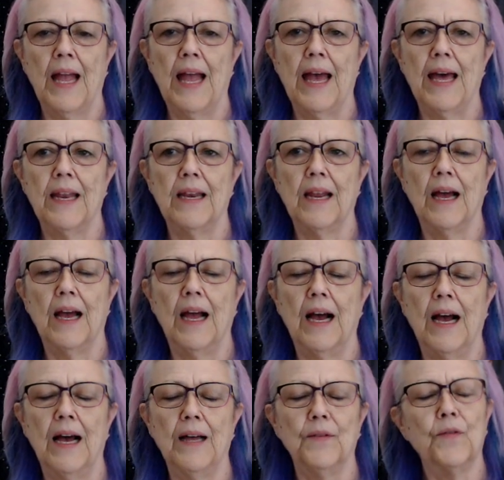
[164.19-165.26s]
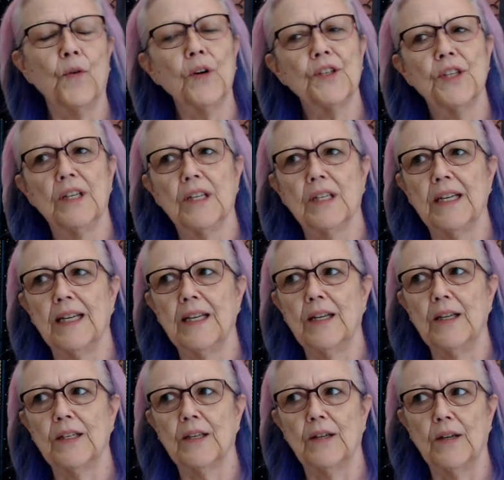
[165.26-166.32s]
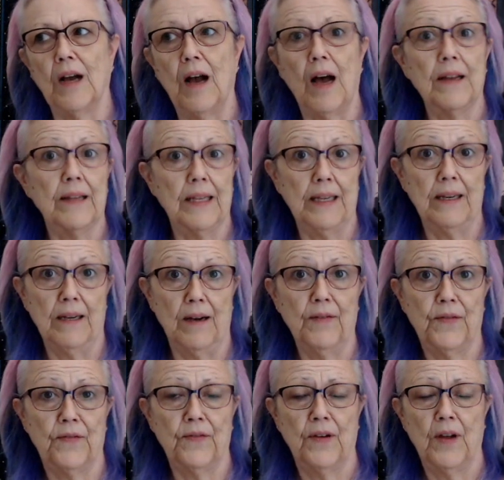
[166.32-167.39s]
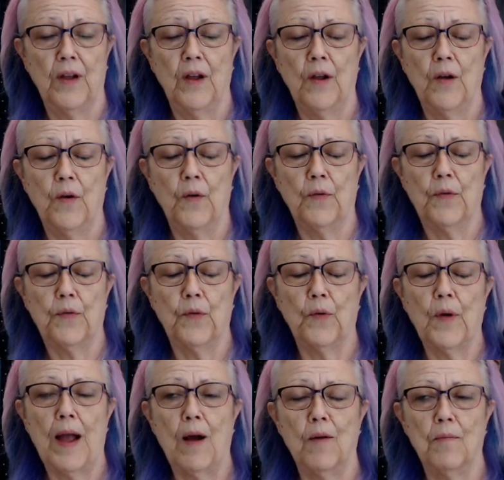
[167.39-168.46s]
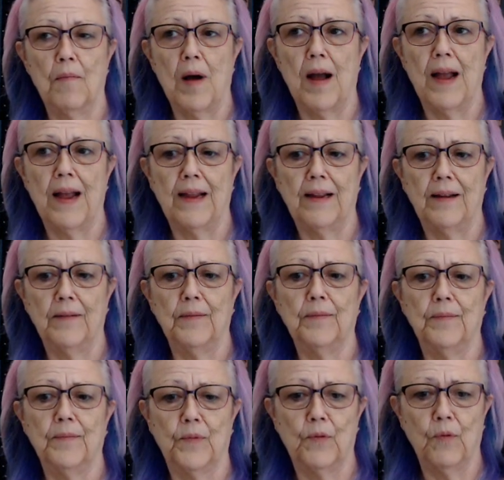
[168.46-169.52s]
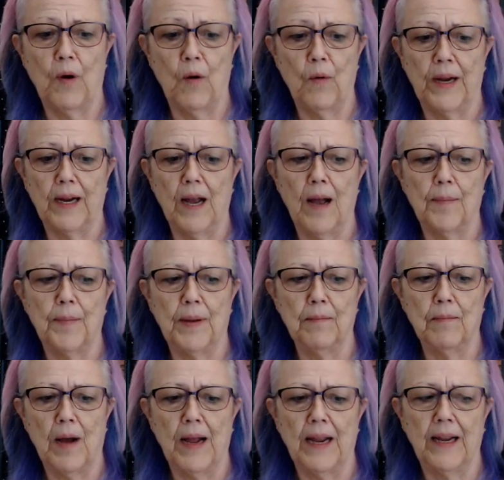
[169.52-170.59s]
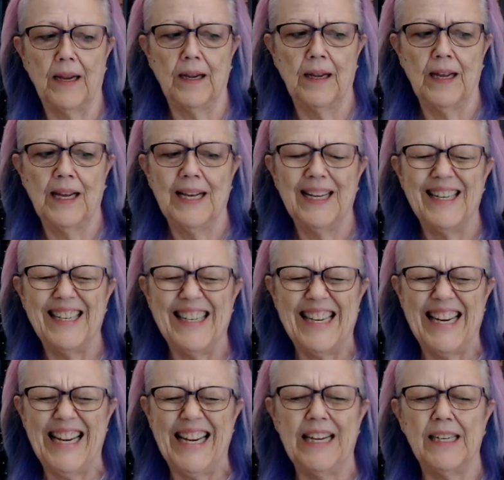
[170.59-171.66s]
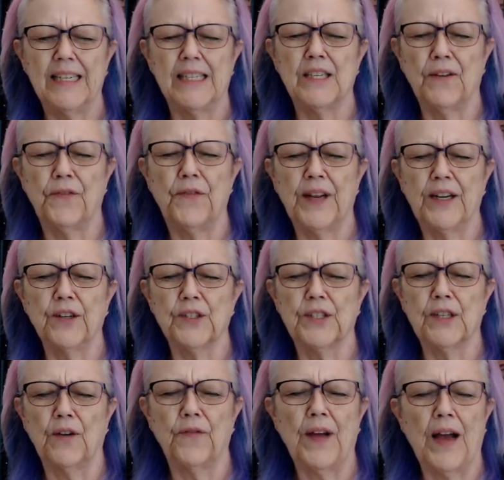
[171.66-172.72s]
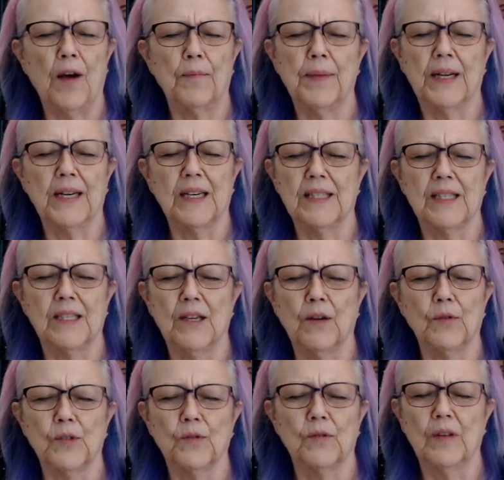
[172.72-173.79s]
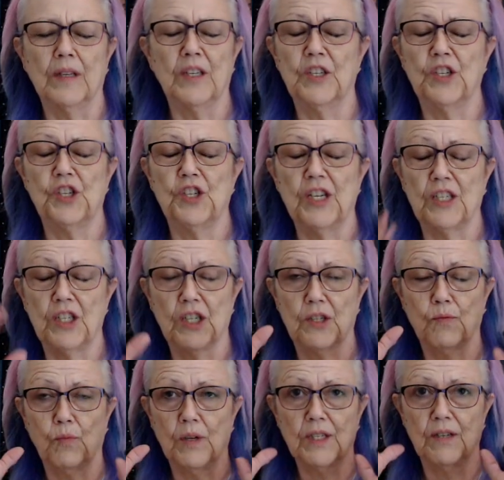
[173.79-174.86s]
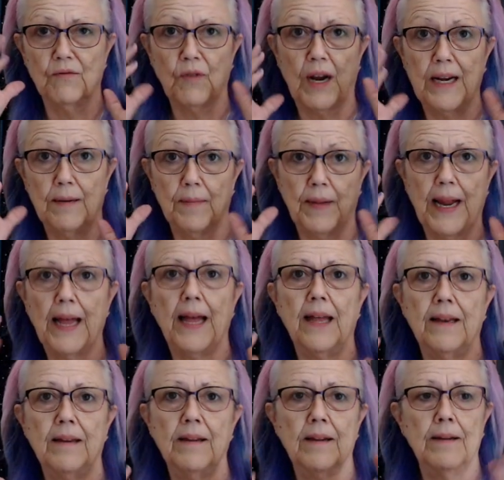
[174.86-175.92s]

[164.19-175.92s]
And unfortunately, oddly enough, throughout my growing up and my need to figure stuff out because there was shit just wasn't right in my head.